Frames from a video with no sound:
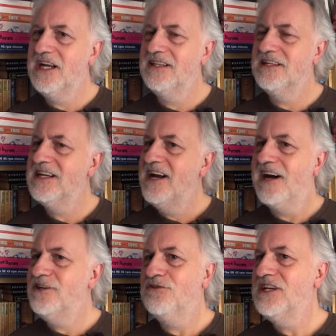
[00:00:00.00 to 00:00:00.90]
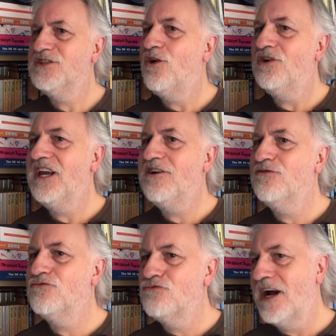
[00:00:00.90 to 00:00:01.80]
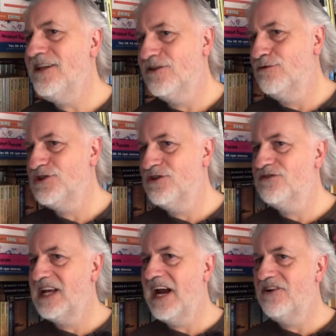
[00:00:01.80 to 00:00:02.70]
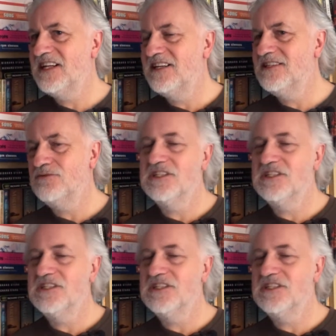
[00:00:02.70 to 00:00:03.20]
in that I don't think Tolkien could write those sort of characters,